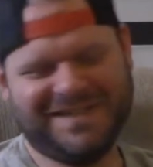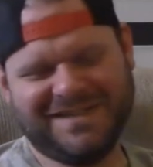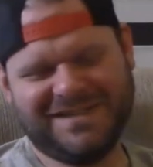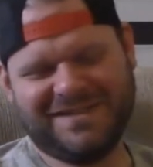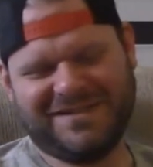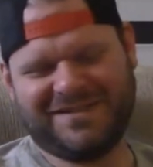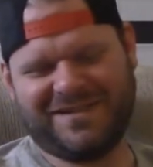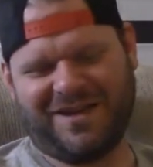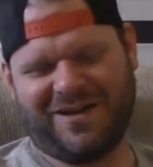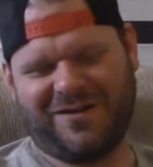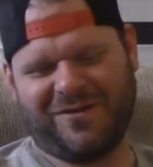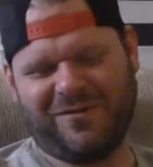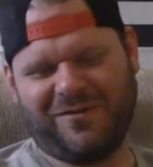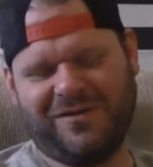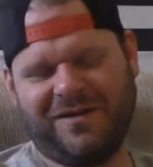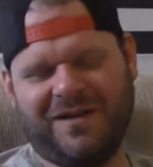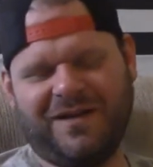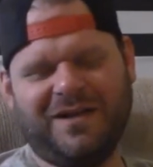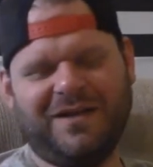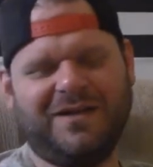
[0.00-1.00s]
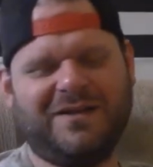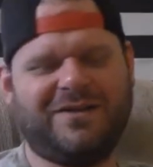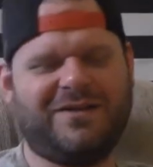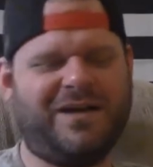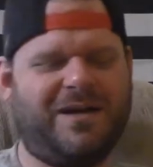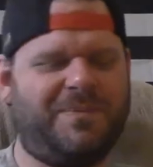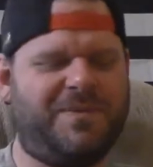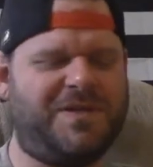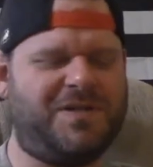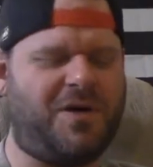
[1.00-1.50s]
so
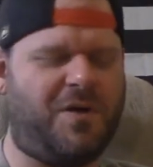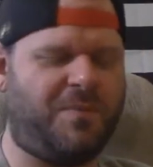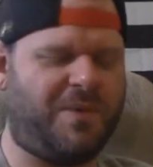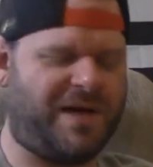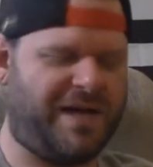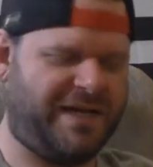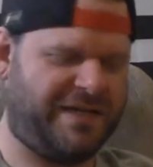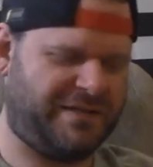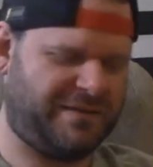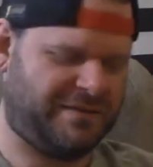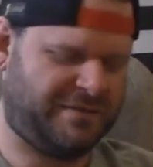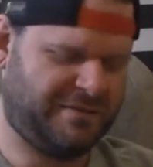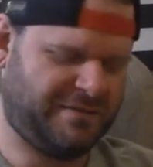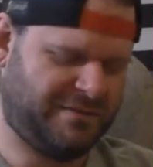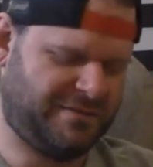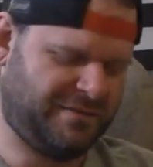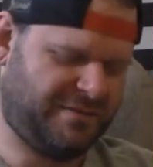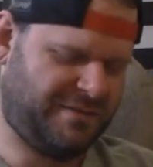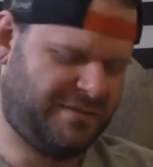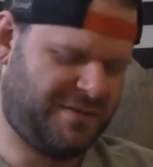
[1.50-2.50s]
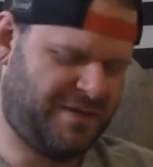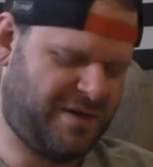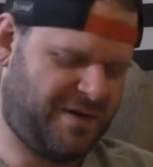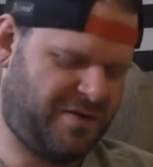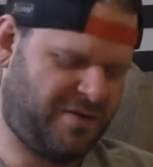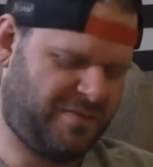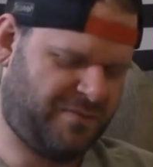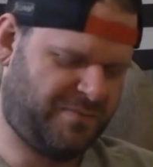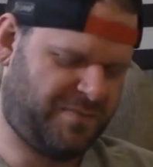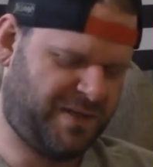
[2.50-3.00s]
creepy Joe Biden you
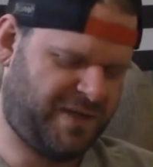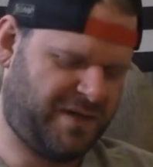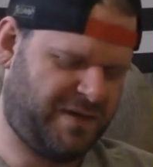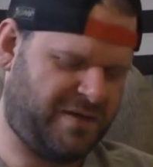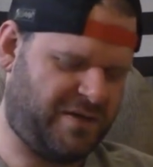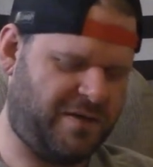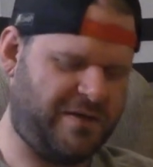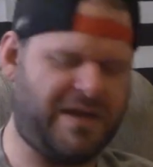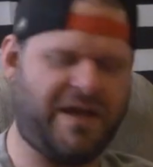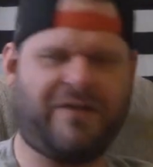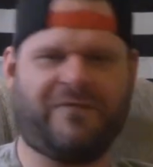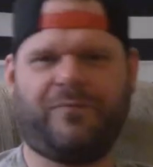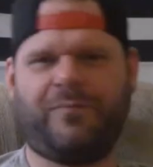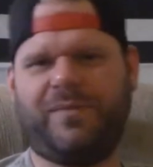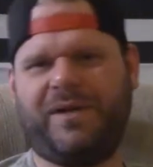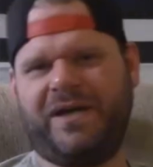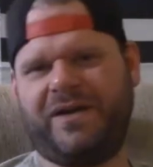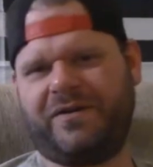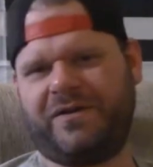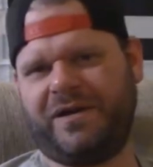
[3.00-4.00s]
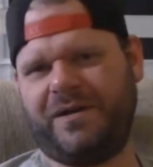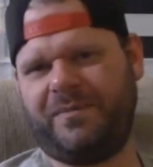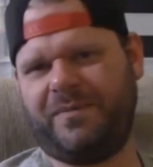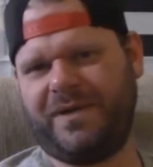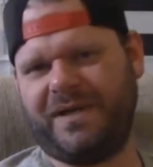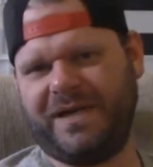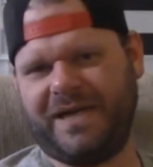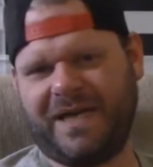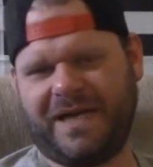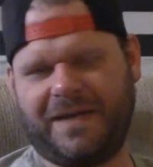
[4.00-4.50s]
know, being called out for being
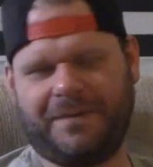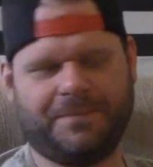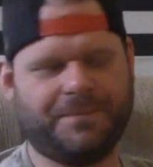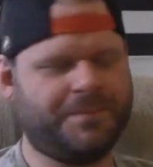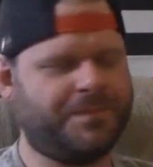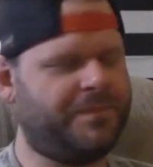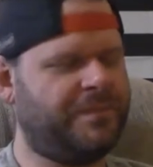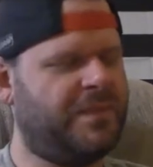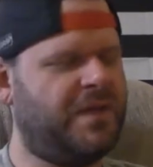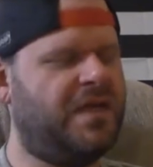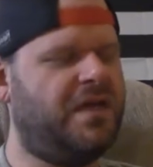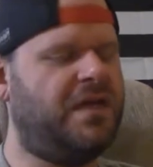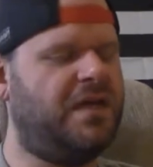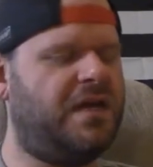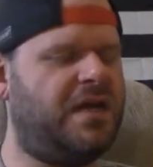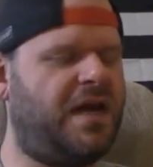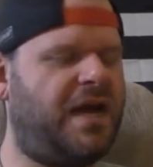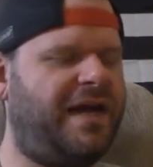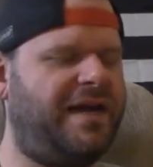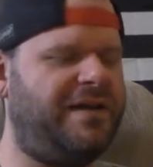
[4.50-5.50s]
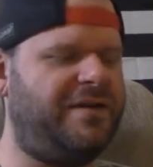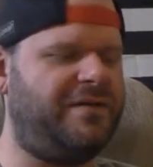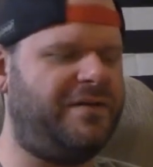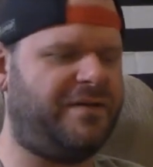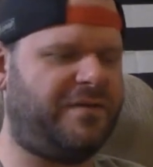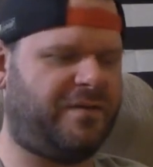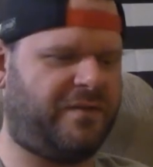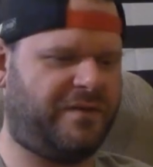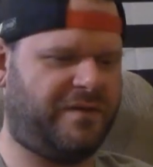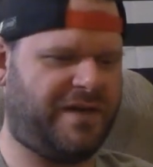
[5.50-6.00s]
creepy again. And I knew
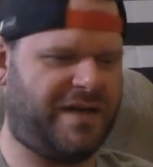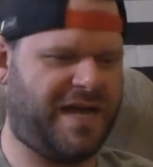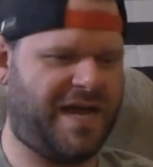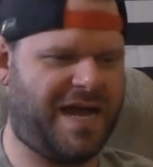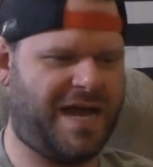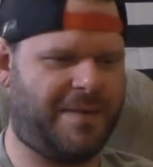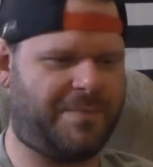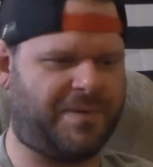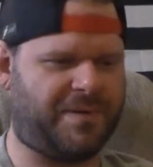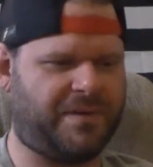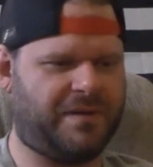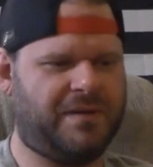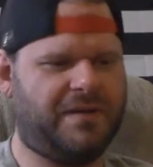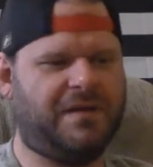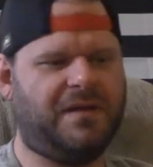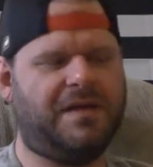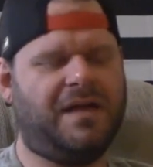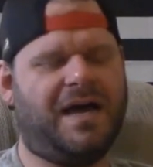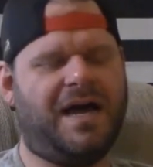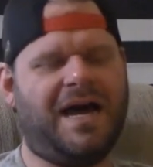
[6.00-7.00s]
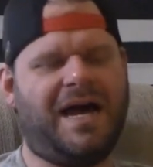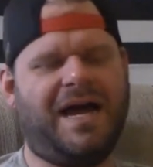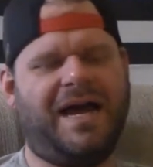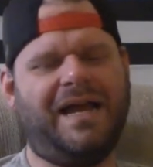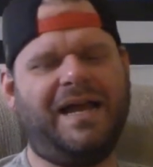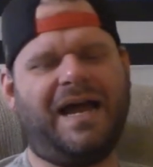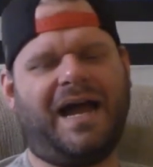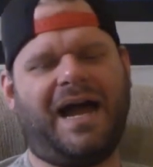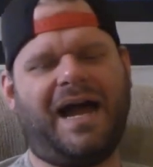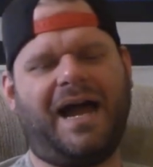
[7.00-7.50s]
this was going to happen.
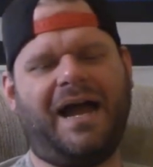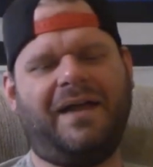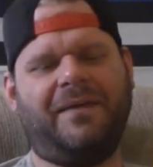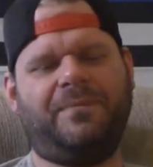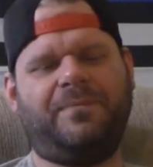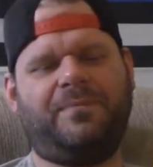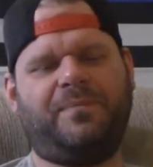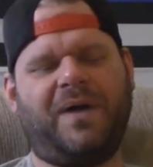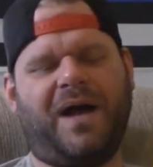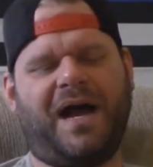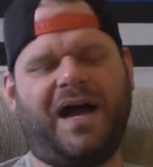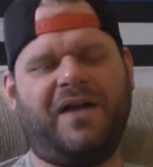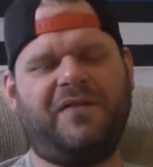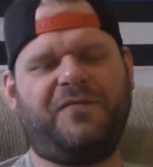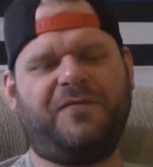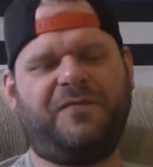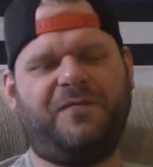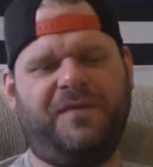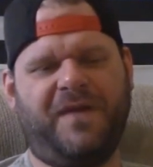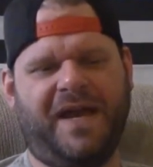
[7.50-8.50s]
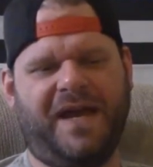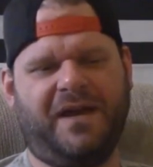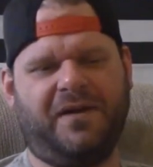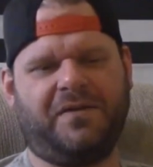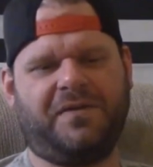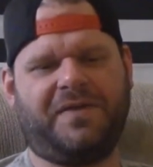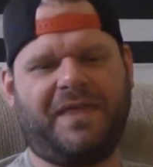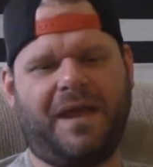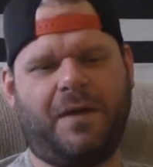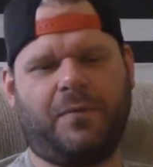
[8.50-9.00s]
I I I
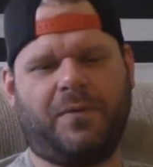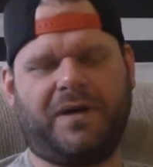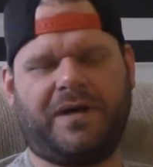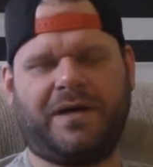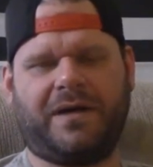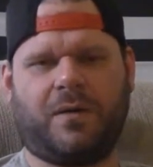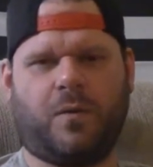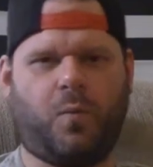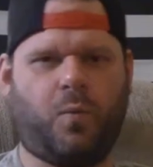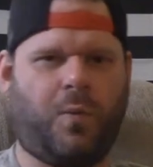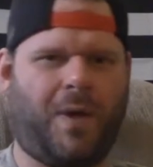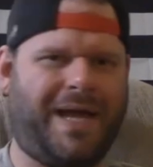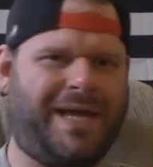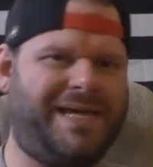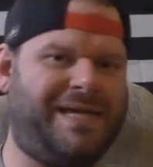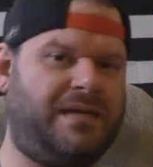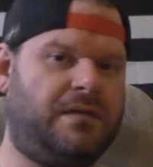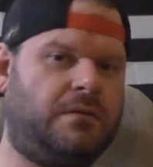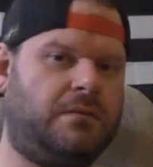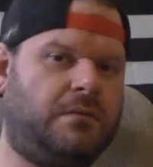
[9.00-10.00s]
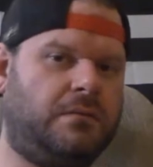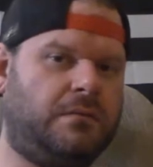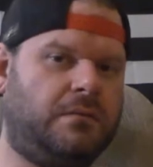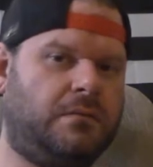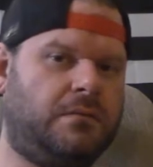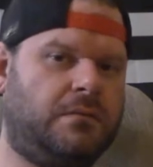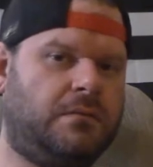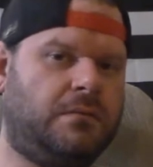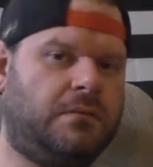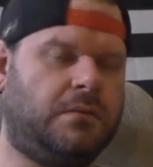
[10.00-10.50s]
figured they were going to wait
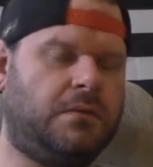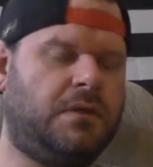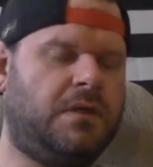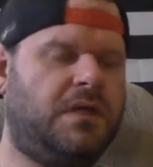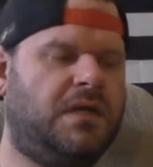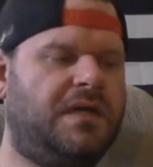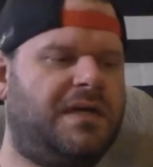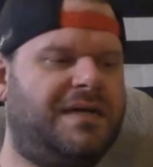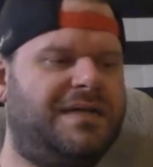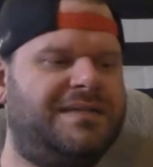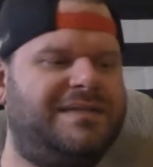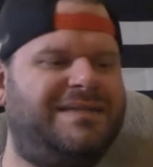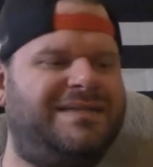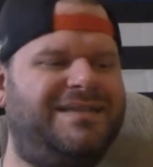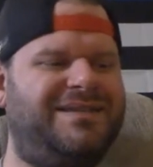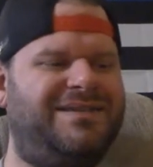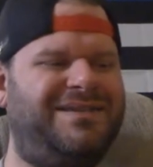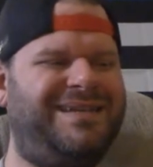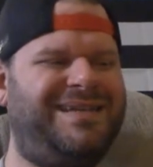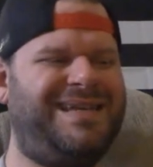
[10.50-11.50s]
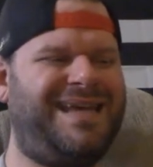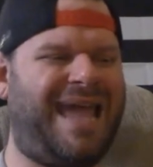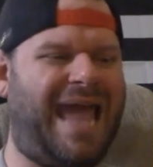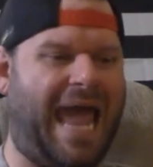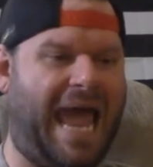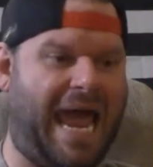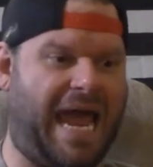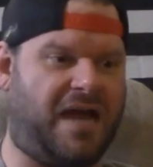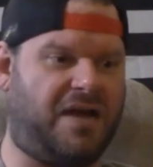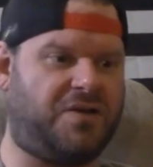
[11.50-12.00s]
until he
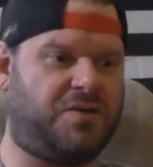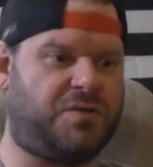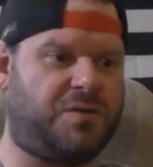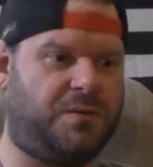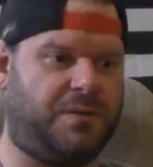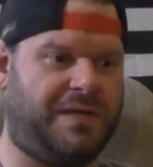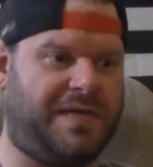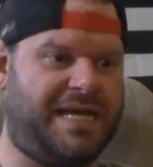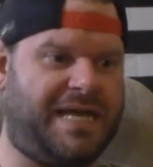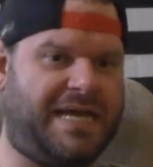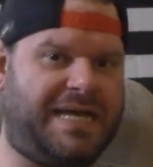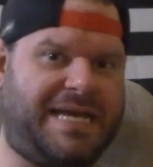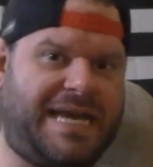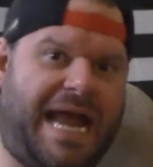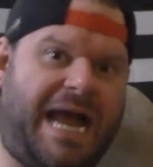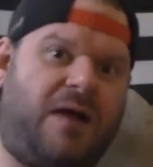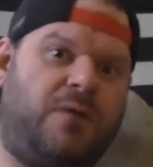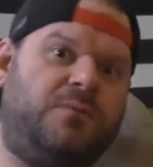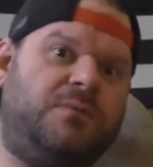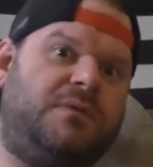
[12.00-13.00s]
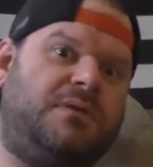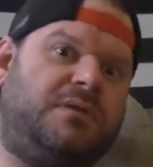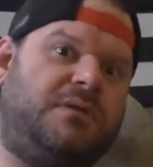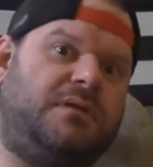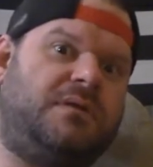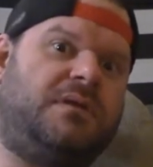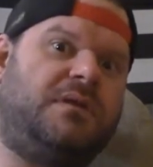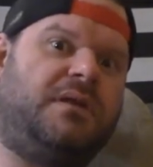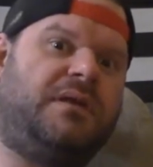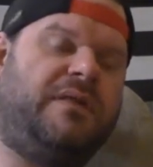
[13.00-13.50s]
actually
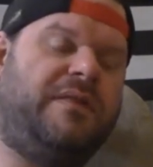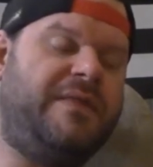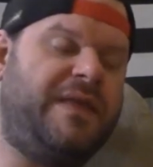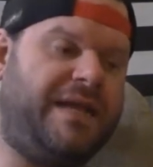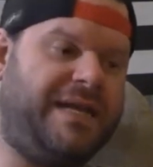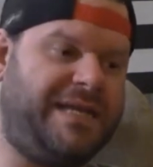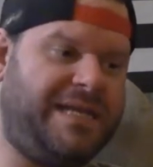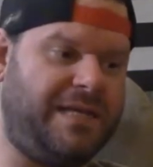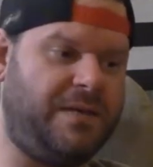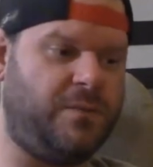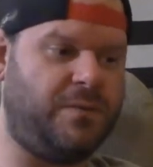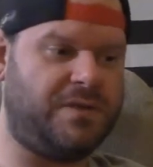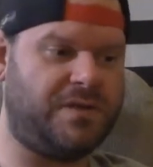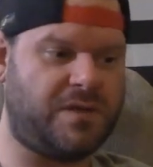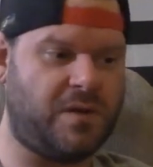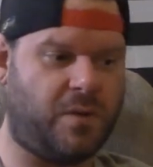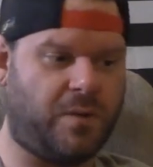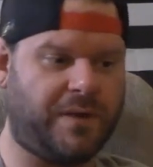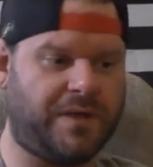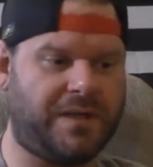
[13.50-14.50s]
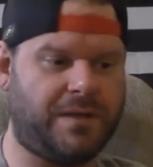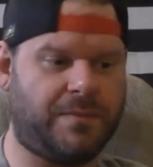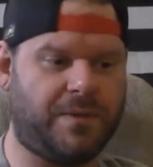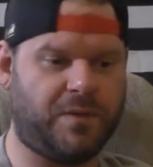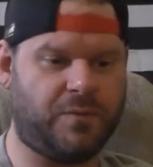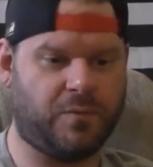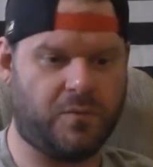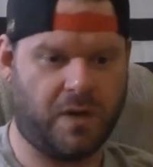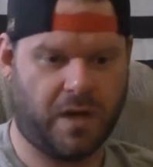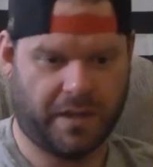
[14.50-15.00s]
announced that he was going to
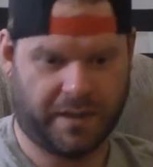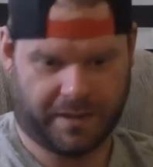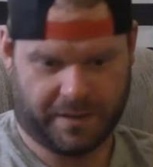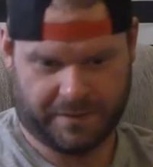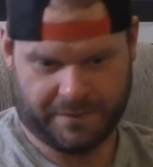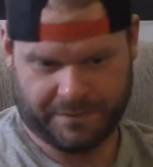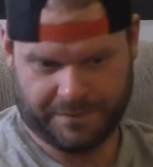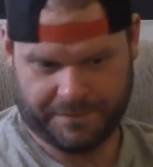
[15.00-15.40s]
be running.